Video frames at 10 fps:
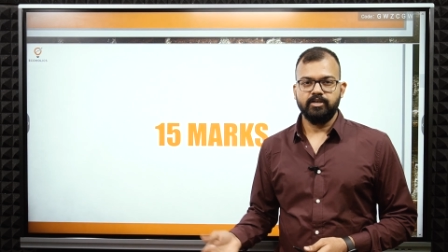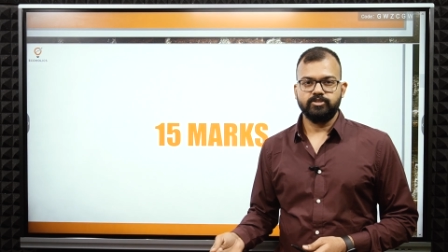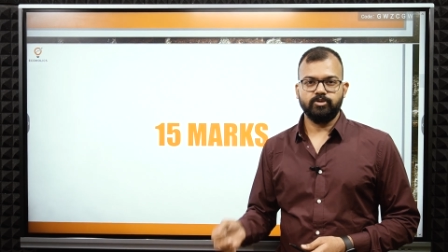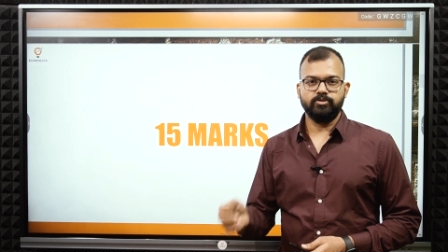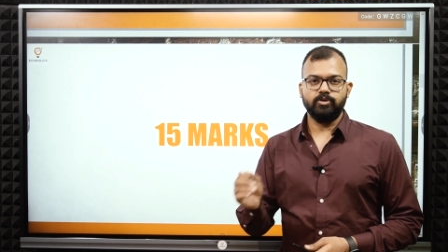
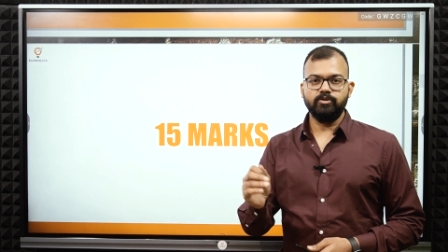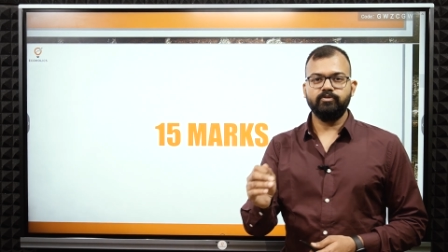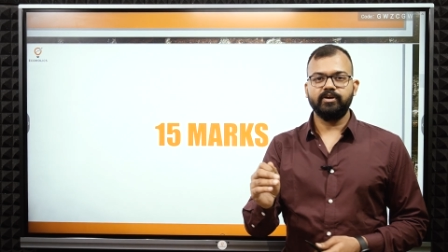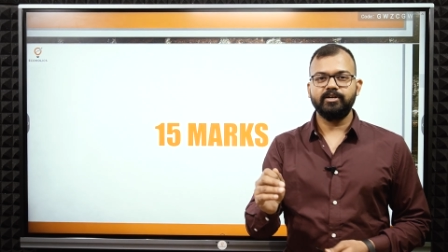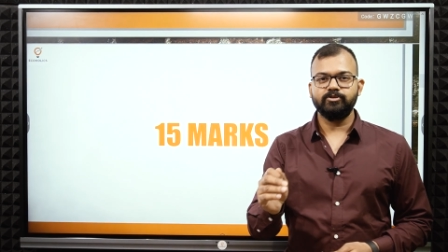So don't
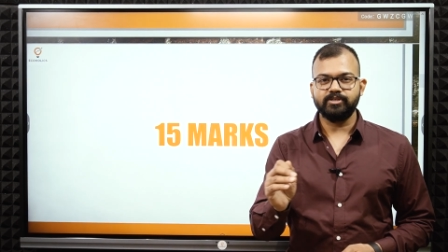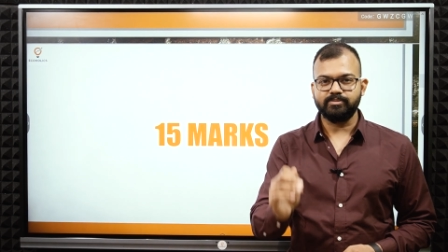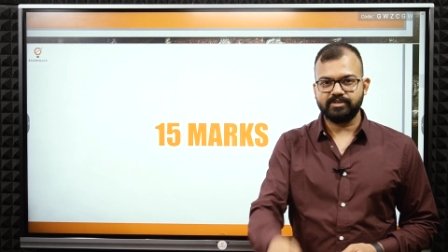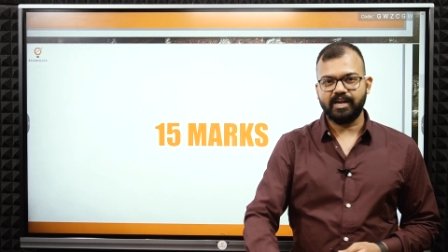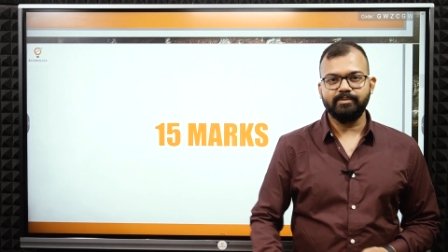forget to
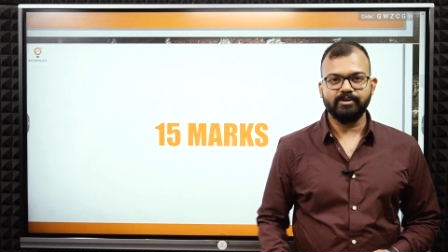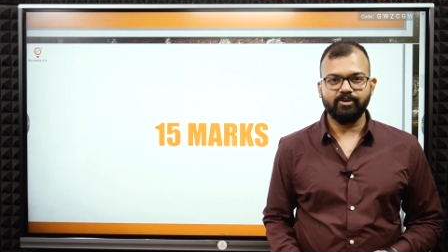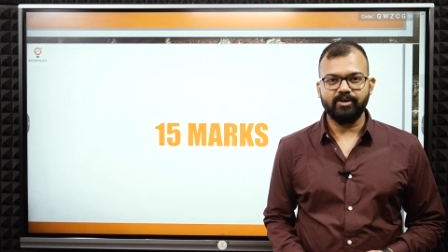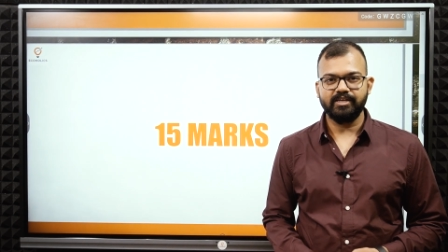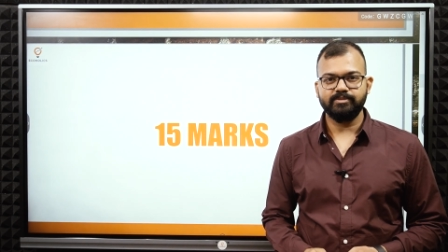subscribe to
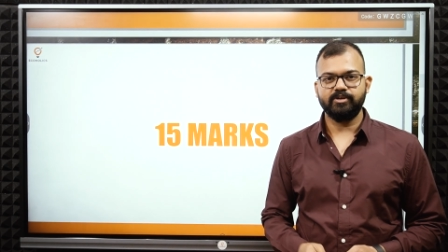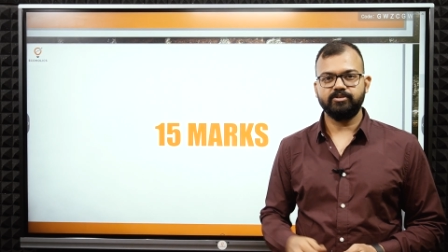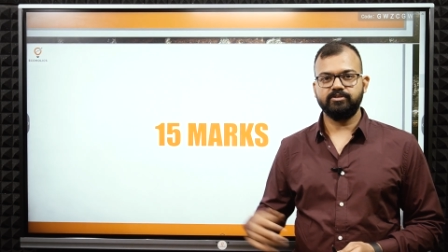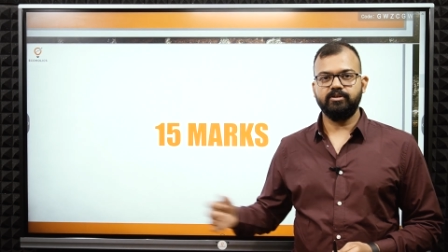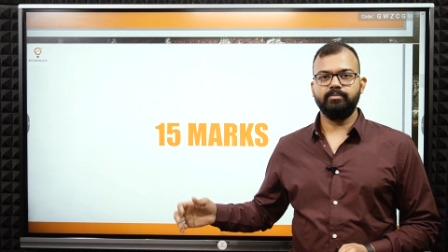Ecoholics
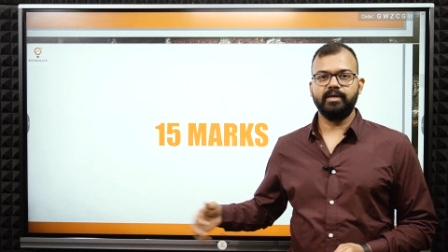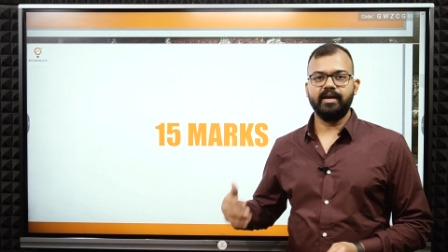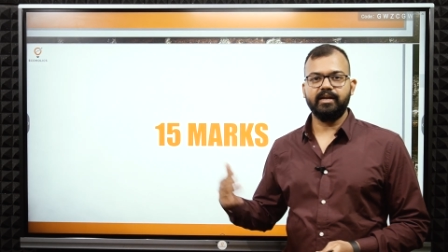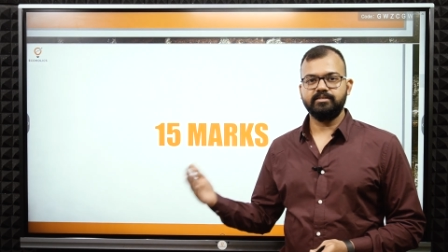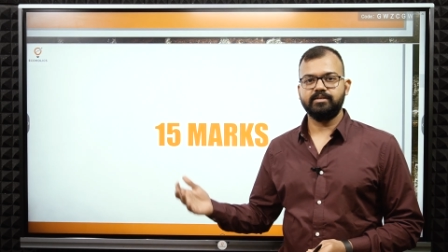because you will be
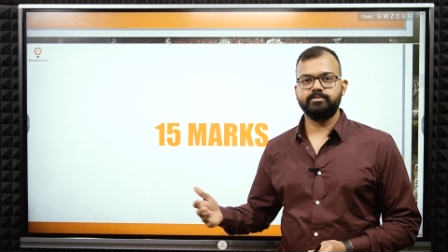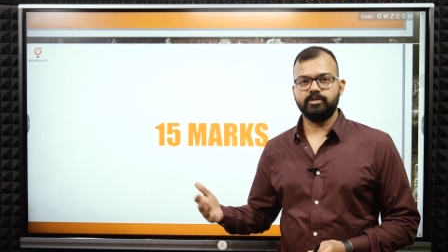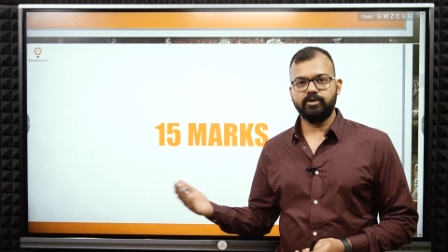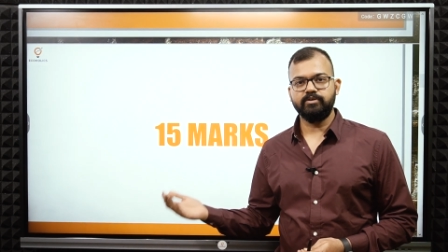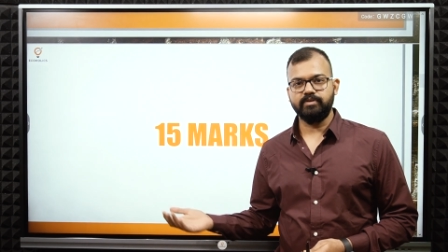getting
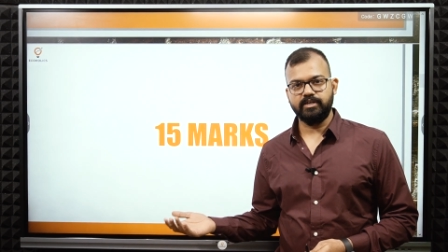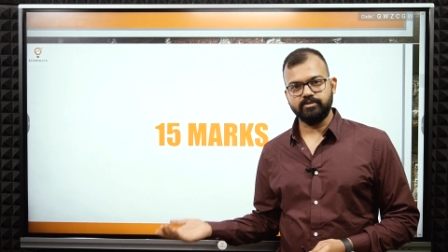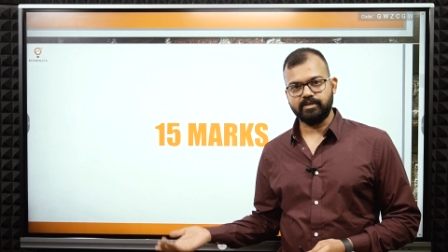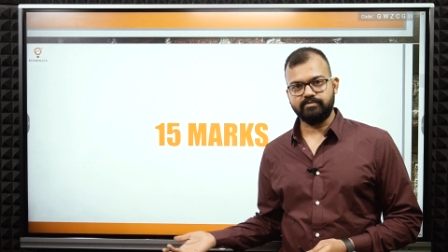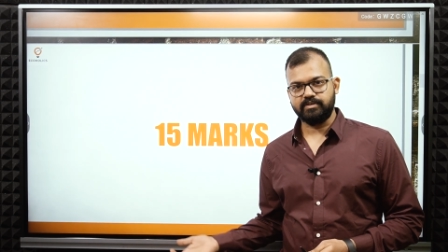subsequent
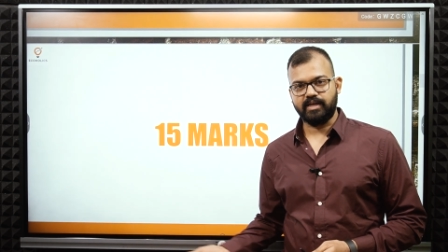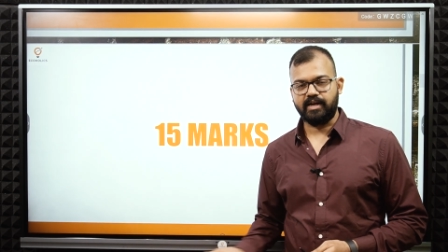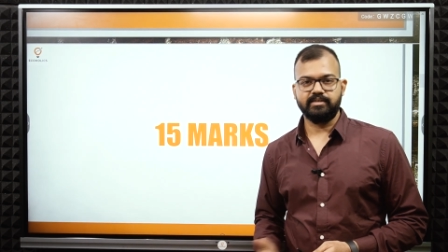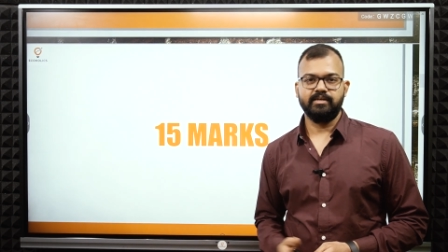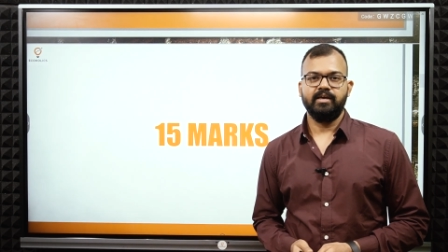videos after
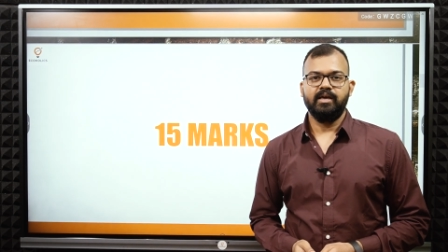that.